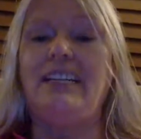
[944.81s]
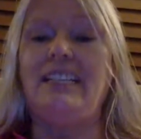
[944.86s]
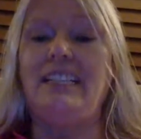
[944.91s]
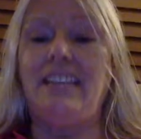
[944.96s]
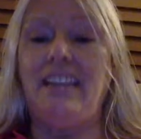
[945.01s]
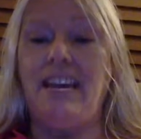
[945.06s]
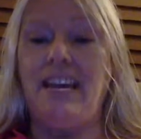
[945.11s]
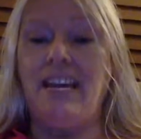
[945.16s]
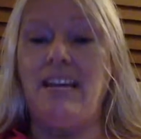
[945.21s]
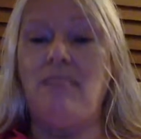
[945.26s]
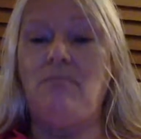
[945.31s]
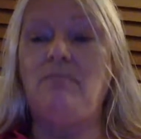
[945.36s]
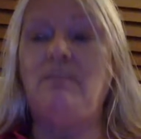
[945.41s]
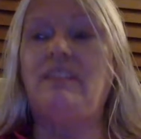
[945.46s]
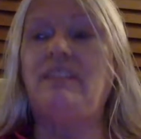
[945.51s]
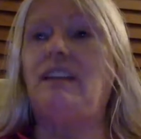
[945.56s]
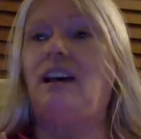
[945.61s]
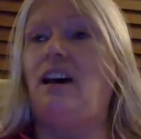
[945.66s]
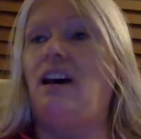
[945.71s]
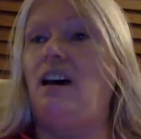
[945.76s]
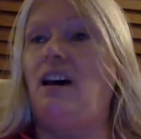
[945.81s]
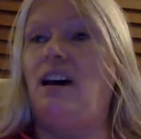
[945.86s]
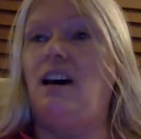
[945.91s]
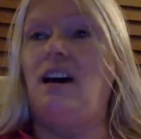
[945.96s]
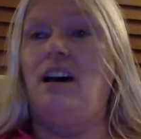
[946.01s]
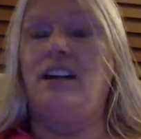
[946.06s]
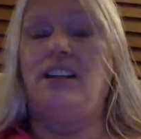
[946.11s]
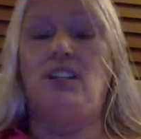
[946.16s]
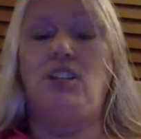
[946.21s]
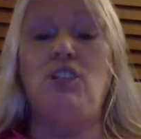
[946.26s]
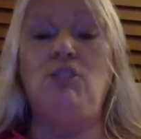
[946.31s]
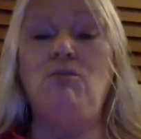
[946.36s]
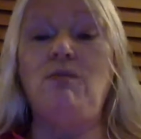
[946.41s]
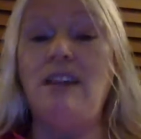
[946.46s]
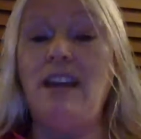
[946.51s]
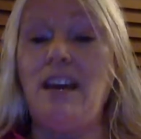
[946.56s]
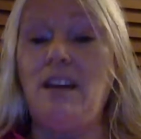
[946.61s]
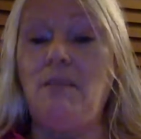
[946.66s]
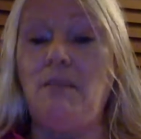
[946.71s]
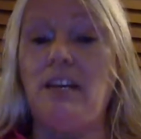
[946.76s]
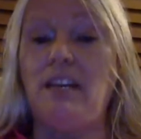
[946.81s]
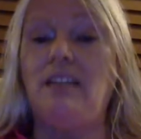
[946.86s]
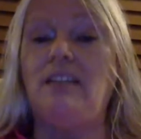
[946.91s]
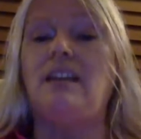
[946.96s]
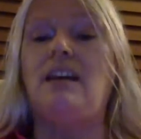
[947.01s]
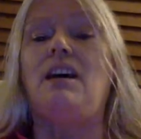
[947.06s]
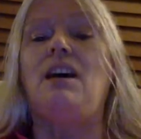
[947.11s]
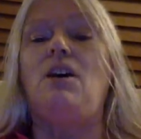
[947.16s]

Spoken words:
games, you name it.